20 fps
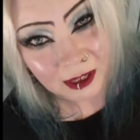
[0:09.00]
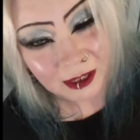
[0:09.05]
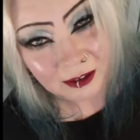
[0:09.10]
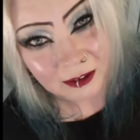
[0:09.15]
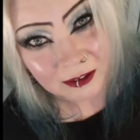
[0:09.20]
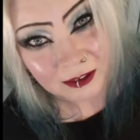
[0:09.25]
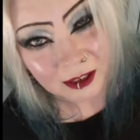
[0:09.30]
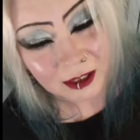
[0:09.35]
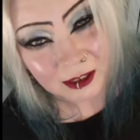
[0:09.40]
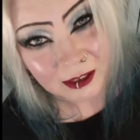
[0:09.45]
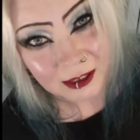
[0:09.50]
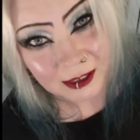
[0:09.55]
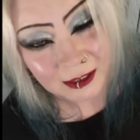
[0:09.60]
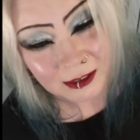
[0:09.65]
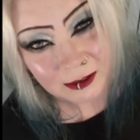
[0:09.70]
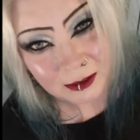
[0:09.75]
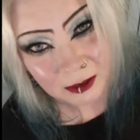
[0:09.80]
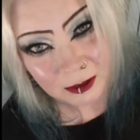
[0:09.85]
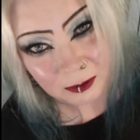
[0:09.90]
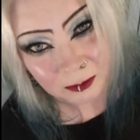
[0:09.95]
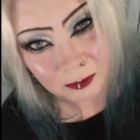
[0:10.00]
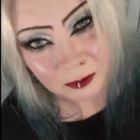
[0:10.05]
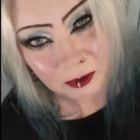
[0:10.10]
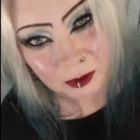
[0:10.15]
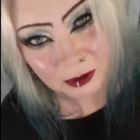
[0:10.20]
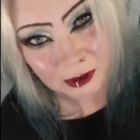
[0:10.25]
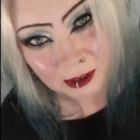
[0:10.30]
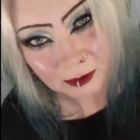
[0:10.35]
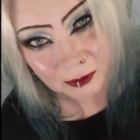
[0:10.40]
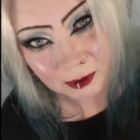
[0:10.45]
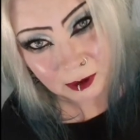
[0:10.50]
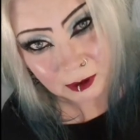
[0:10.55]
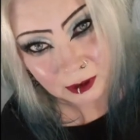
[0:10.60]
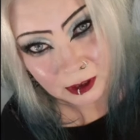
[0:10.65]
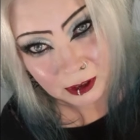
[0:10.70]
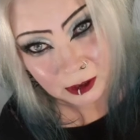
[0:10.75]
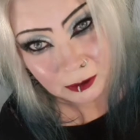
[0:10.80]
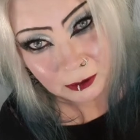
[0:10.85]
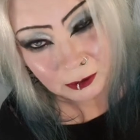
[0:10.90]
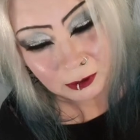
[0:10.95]
Hello darklings, today we're
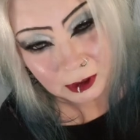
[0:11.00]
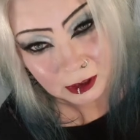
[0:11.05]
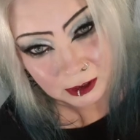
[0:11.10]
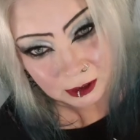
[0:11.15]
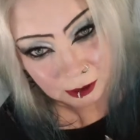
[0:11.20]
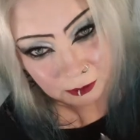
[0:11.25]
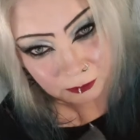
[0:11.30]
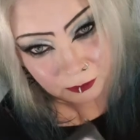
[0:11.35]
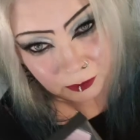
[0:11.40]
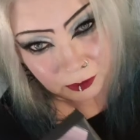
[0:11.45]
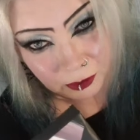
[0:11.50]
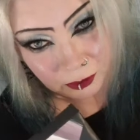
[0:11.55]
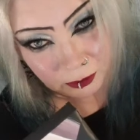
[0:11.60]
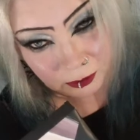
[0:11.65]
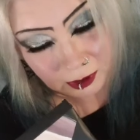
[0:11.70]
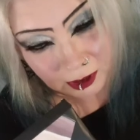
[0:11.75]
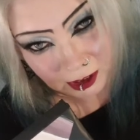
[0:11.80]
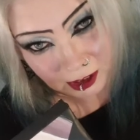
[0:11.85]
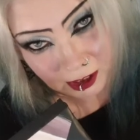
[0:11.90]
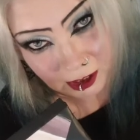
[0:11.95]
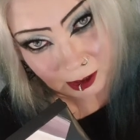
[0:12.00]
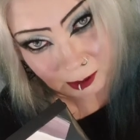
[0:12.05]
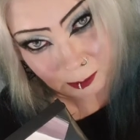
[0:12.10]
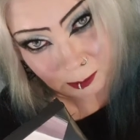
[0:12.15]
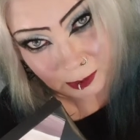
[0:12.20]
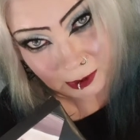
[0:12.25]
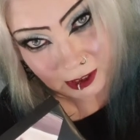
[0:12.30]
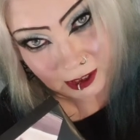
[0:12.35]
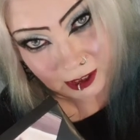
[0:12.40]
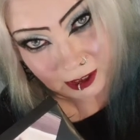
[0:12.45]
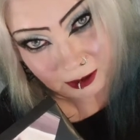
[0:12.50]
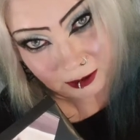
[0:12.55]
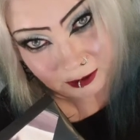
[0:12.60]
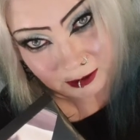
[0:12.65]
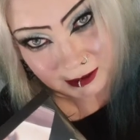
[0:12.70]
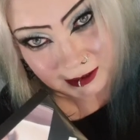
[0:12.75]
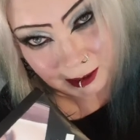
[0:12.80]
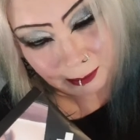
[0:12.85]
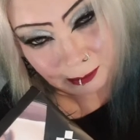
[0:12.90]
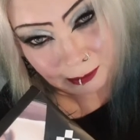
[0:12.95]
gonna do a little review of
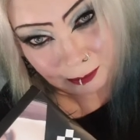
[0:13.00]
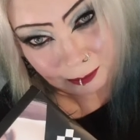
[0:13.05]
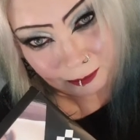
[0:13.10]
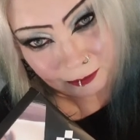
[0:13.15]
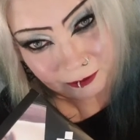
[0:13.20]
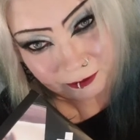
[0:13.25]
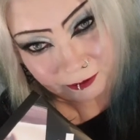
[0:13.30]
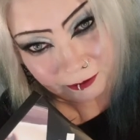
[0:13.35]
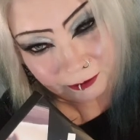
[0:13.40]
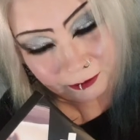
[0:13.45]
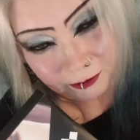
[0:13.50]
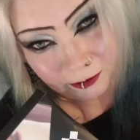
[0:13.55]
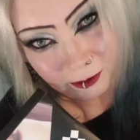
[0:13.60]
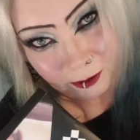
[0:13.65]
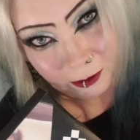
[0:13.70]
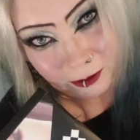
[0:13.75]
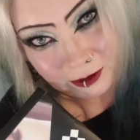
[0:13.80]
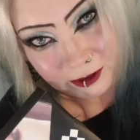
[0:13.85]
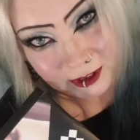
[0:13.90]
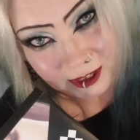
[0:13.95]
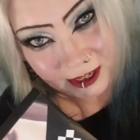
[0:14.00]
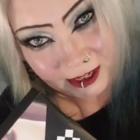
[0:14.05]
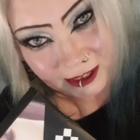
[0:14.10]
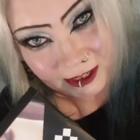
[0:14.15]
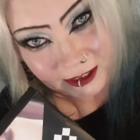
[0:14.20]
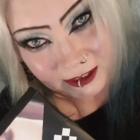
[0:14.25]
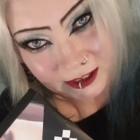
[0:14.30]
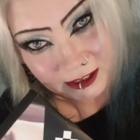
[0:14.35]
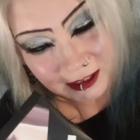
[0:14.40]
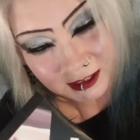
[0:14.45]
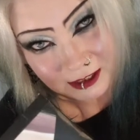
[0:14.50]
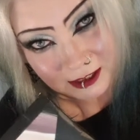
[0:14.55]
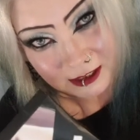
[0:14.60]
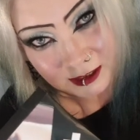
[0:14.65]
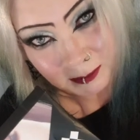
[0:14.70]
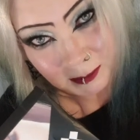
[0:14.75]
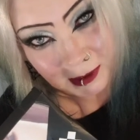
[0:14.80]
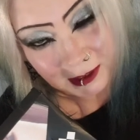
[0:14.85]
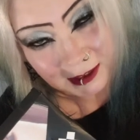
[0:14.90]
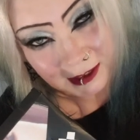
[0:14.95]
some false eyelashes. This
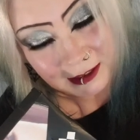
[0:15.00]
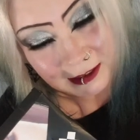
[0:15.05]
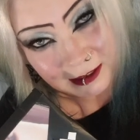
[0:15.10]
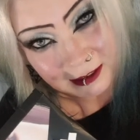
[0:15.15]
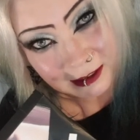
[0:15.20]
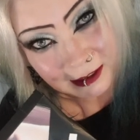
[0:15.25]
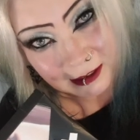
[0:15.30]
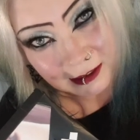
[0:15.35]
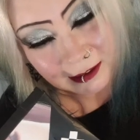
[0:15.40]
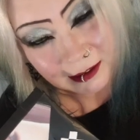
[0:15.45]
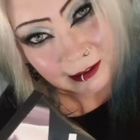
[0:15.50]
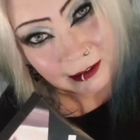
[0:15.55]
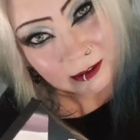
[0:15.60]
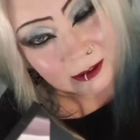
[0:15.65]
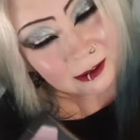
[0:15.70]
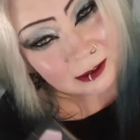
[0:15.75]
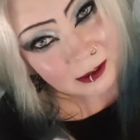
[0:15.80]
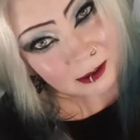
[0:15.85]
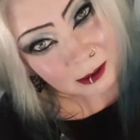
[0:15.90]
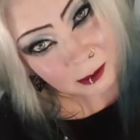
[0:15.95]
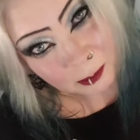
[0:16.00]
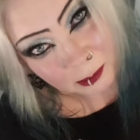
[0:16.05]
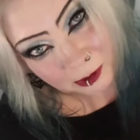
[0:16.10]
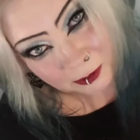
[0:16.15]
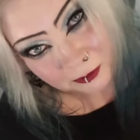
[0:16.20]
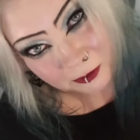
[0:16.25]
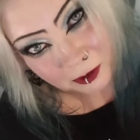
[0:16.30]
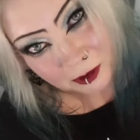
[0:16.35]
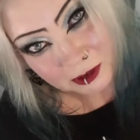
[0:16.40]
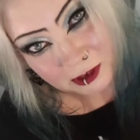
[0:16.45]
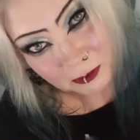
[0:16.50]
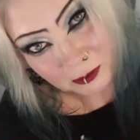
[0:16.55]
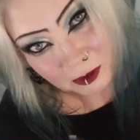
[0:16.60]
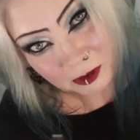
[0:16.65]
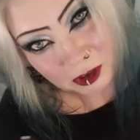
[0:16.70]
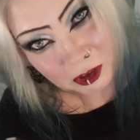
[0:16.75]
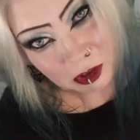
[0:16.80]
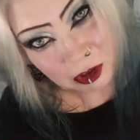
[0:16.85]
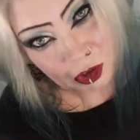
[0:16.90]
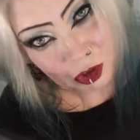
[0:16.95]
is magnetic, but first I
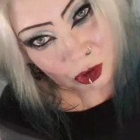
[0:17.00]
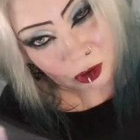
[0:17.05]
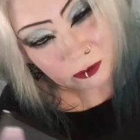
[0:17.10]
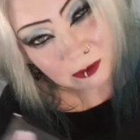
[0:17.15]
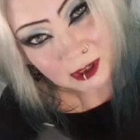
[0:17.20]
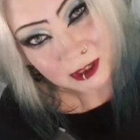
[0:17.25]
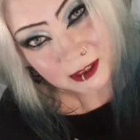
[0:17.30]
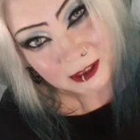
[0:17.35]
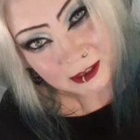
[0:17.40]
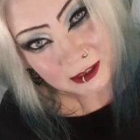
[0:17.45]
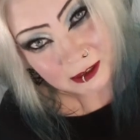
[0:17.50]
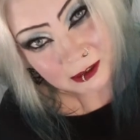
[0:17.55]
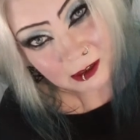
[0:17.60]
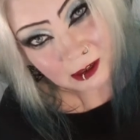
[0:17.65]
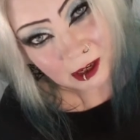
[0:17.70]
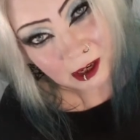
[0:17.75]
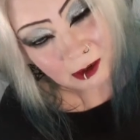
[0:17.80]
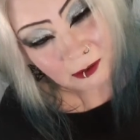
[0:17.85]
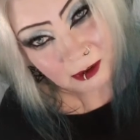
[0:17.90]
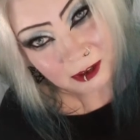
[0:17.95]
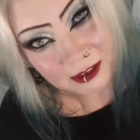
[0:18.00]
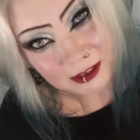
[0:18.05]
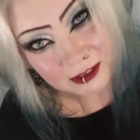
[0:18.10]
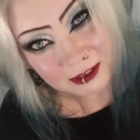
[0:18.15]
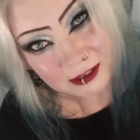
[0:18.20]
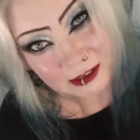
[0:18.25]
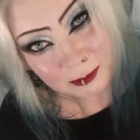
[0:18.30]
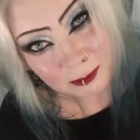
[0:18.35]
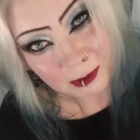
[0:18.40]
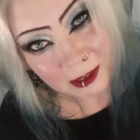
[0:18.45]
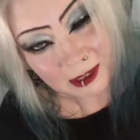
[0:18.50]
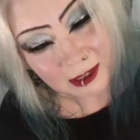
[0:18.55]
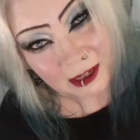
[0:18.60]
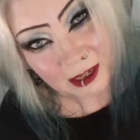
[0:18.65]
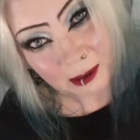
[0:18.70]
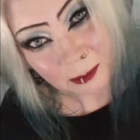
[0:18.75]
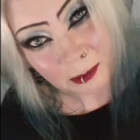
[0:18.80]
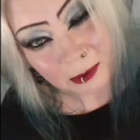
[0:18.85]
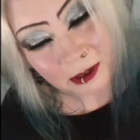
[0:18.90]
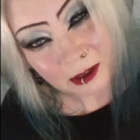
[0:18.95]
wanted to show how I did this
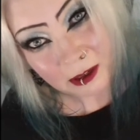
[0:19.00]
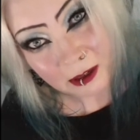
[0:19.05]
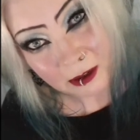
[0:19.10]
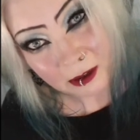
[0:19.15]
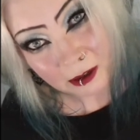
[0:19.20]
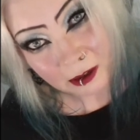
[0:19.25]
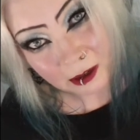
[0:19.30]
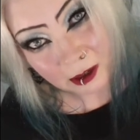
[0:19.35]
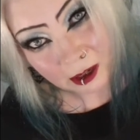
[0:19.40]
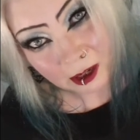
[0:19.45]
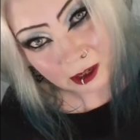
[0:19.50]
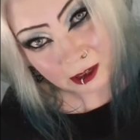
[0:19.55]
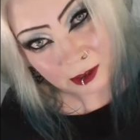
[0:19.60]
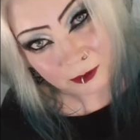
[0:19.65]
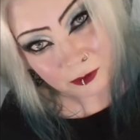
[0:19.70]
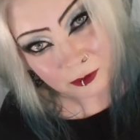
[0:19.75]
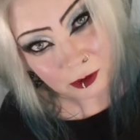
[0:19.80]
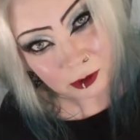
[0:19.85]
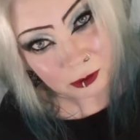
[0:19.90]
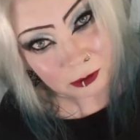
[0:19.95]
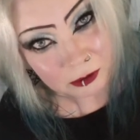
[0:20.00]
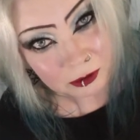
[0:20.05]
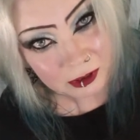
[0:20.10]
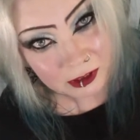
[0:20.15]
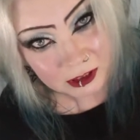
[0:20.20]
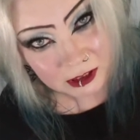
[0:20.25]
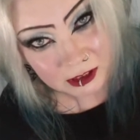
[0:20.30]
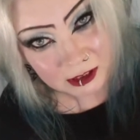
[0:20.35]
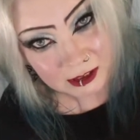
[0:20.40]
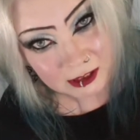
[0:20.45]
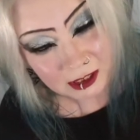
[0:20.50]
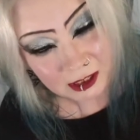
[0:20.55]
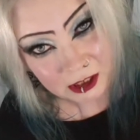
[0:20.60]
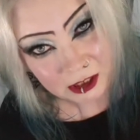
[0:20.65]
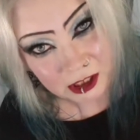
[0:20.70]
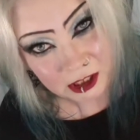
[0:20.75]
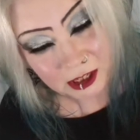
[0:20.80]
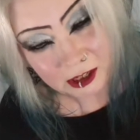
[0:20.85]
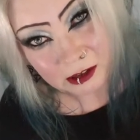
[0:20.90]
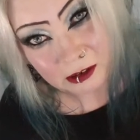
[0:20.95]
makeup. And if you're new to this
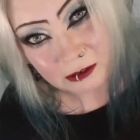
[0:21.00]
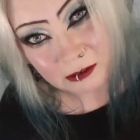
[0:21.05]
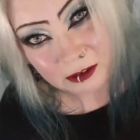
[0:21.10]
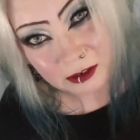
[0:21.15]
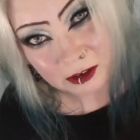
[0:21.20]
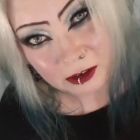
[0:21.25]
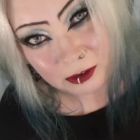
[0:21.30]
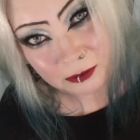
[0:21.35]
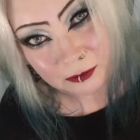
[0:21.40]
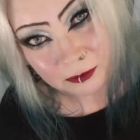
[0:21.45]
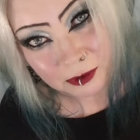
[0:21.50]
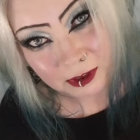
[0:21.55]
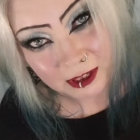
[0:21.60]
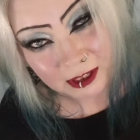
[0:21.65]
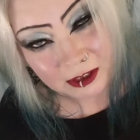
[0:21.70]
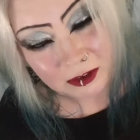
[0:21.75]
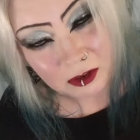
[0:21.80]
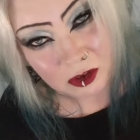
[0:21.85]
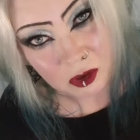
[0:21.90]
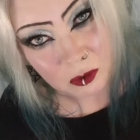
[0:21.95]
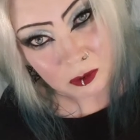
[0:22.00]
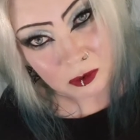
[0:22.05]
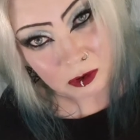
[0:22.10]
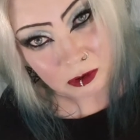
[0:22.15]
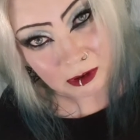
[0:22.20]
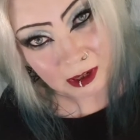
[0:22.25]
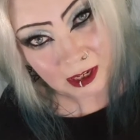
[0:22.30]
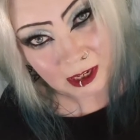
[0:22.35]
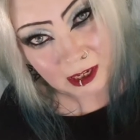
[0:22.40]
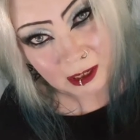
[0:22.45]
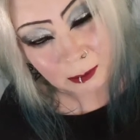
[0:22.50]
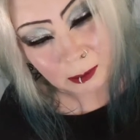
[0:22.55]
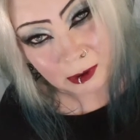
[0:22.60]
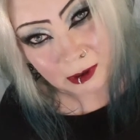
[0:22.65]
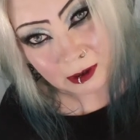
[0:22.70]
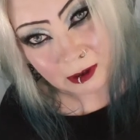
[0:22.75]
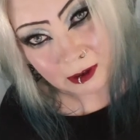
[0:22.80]
channel, don't forget to subscribe